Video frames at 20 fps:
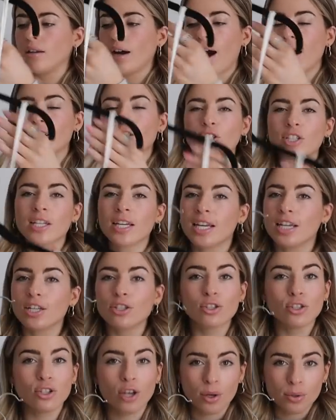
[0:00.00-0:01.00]
I just think it's
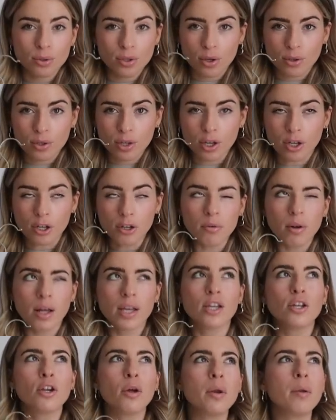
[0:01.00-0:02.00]
so so cute like
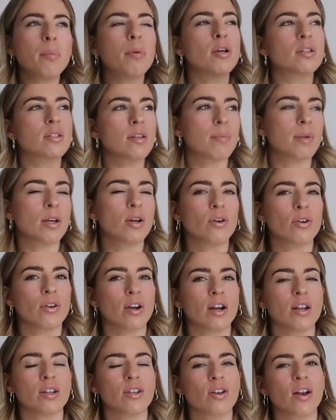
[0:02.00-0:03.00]
you know when you put something on
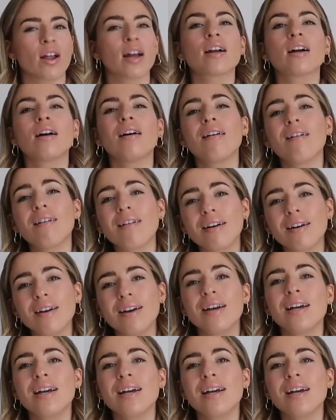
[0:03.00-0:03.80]
and then you're like oh